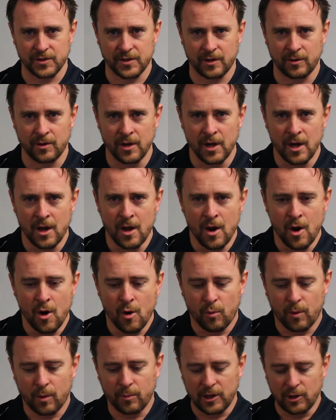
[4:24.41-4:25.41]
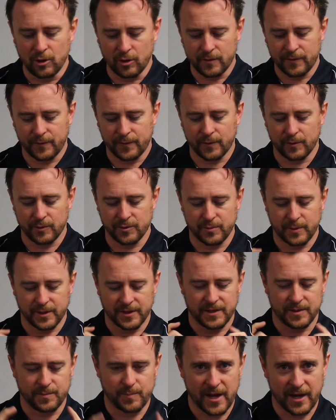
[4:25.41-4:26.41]
So what we look for is we've got
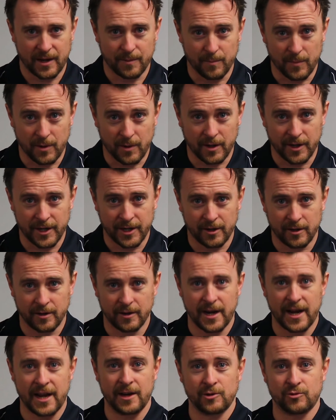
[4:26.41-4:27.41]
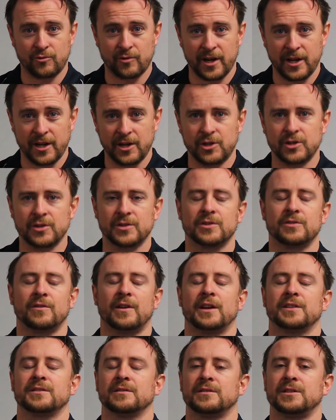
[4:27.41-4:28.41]
this pec minor, end ranges,
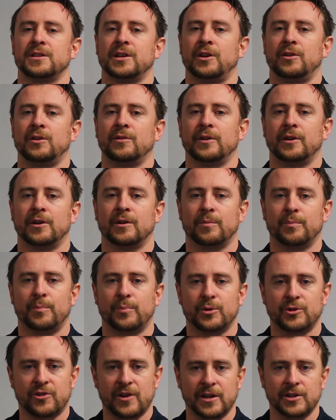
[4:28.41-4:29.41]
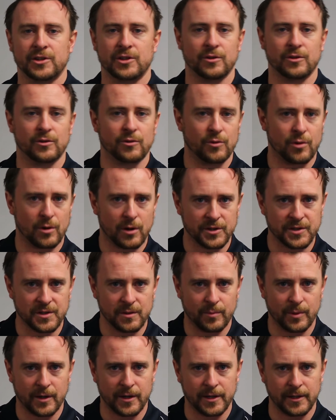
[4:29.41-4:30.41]
serratus anterior, protraction across the
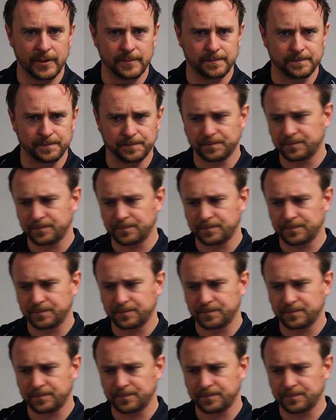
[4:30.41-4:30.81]
body,